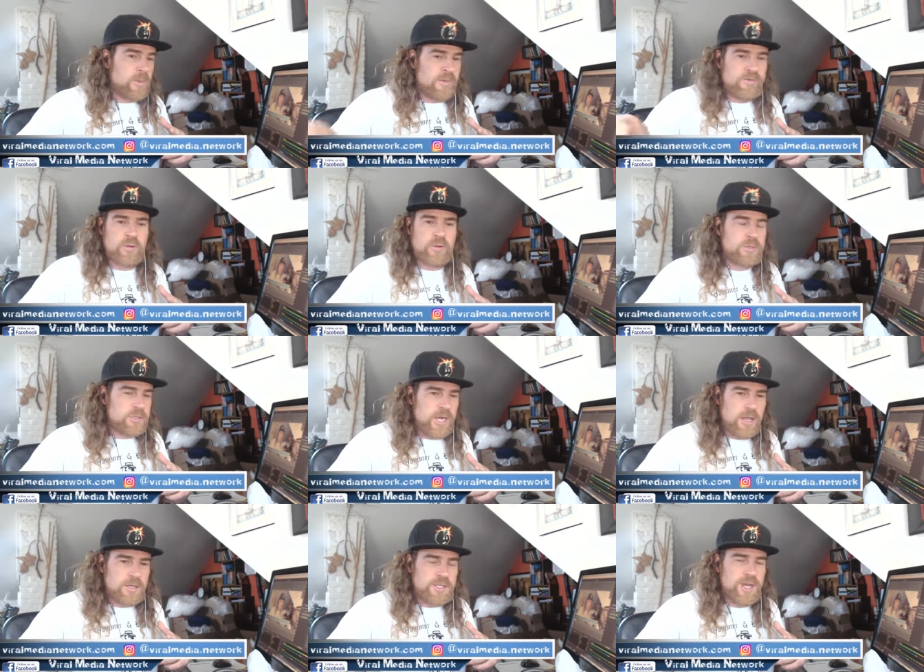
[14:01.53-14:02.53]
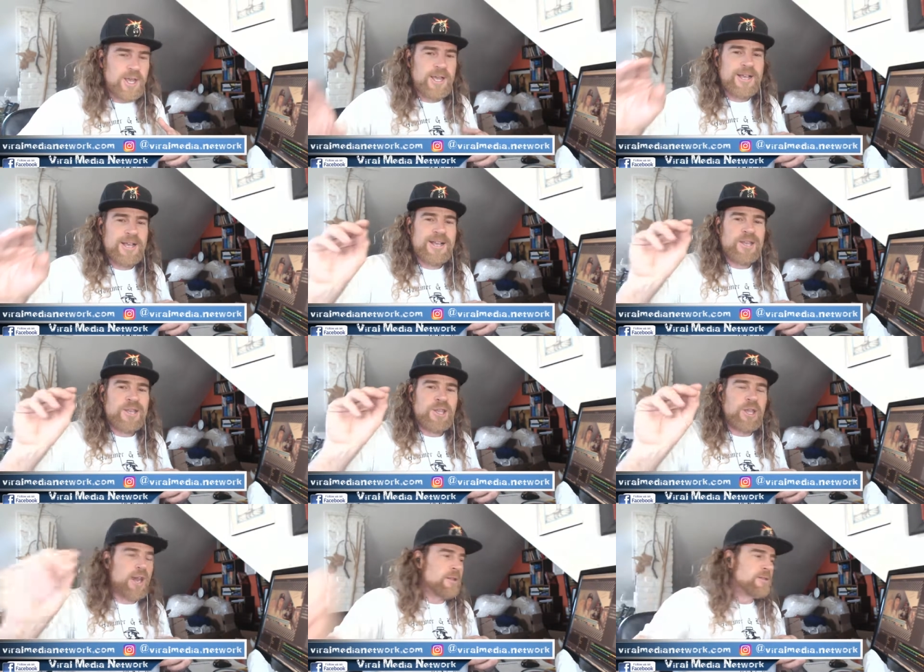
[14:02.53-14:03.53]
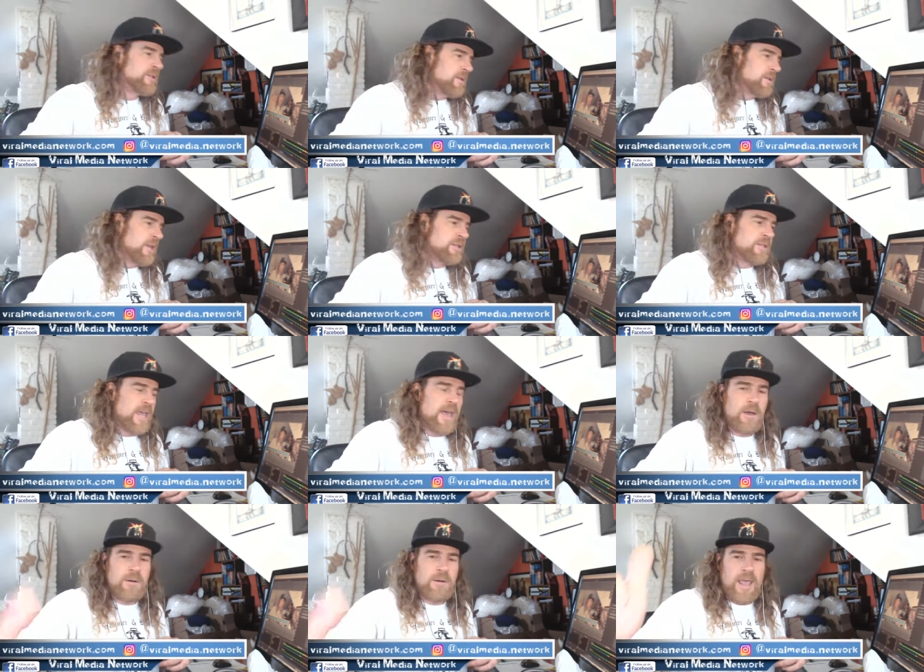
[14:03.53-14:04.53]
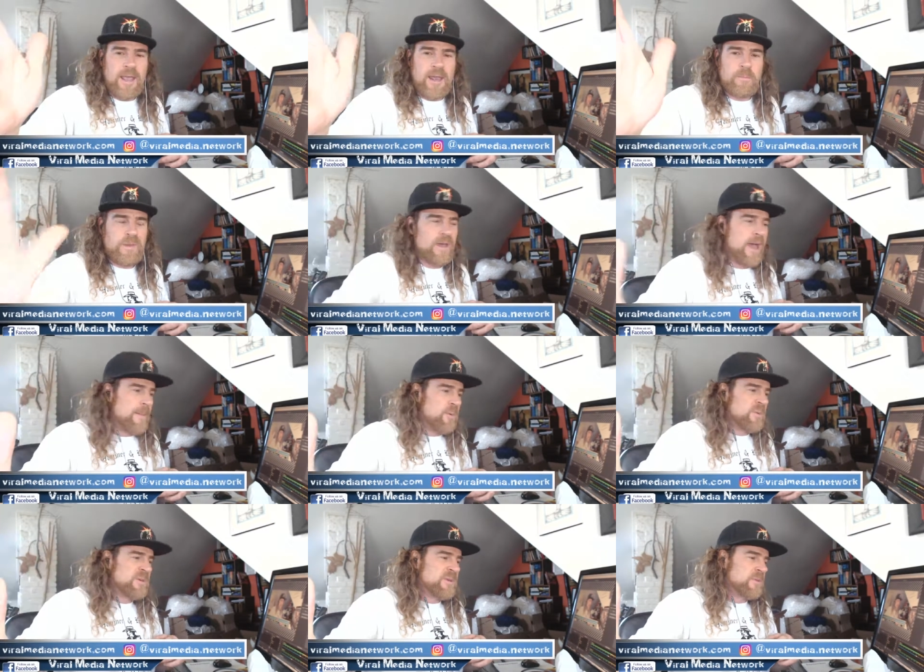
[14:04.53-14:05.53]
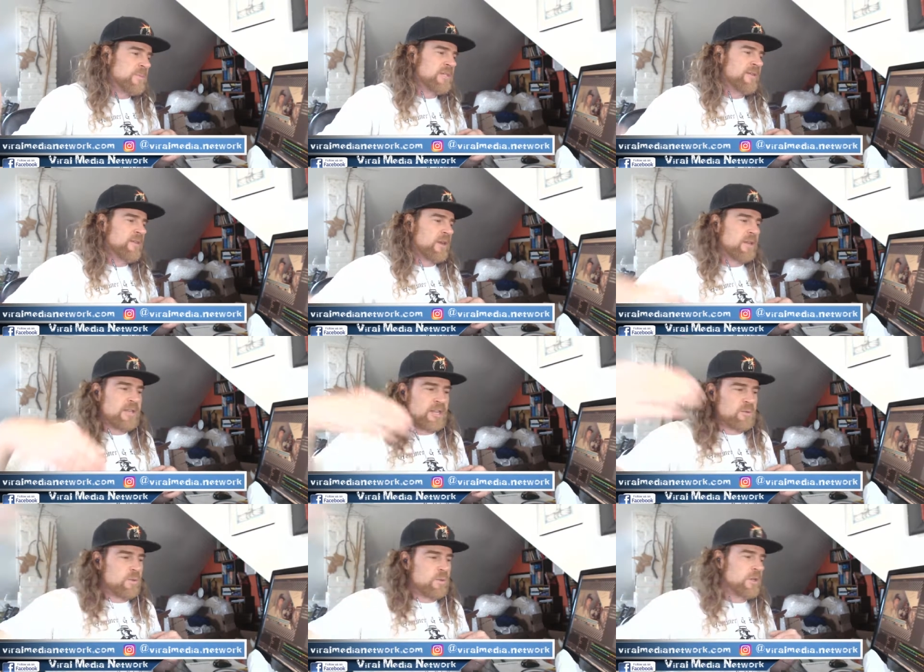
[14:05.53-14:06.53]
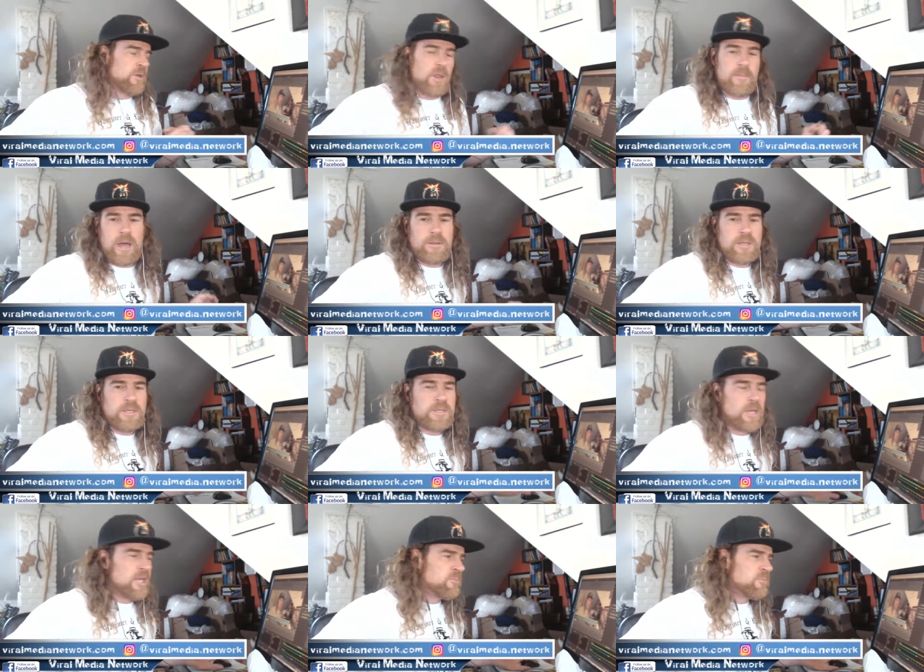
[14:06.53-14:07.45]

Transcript: Influencer Challenge, you got to niche down and be hyper-specific, because that's what it's all about these days.